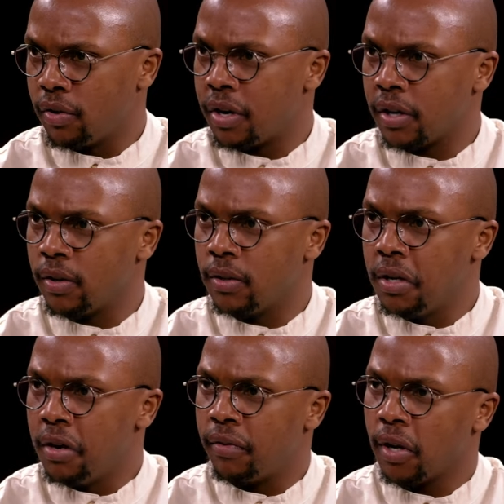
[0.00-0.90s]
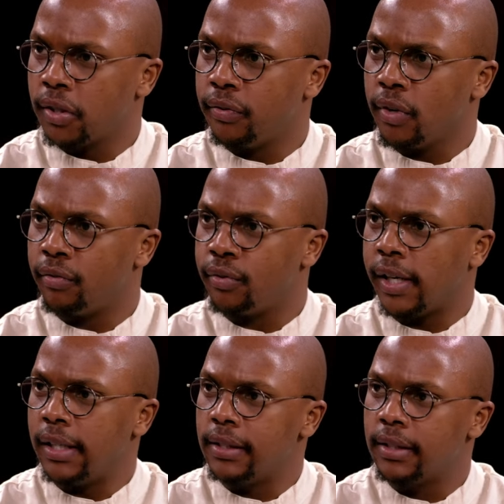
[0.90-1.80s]
Critical mm-hmm. Philosophy of
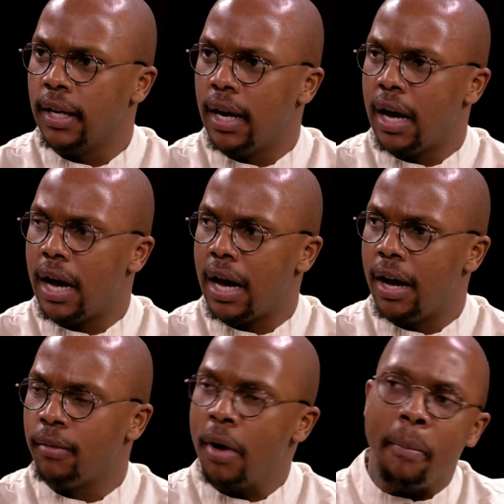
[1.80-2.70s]
Race, uh, mm-hmm.